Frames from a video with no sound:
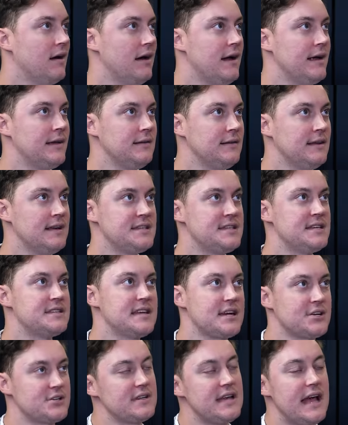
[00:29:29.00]
Unless it's
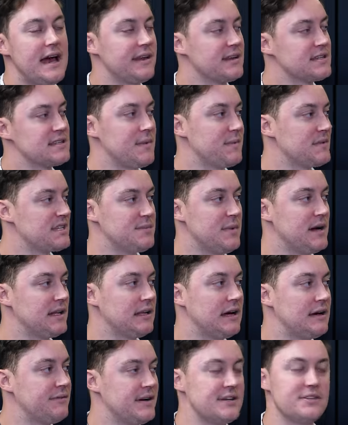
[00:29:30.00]
actually adding something to my
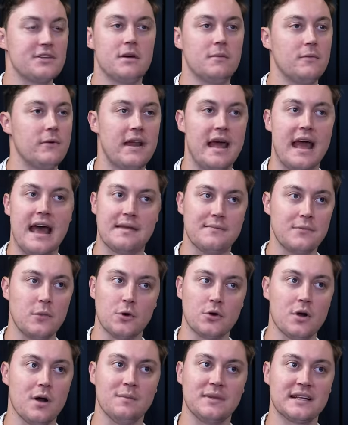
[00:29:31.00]
life, I don't want to add
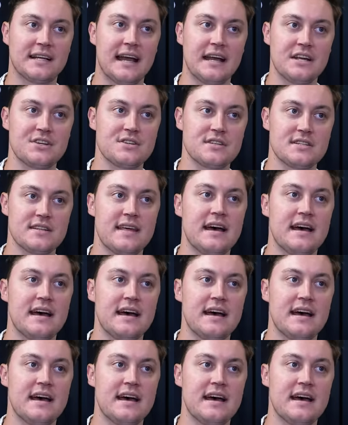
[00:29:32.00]
more complication to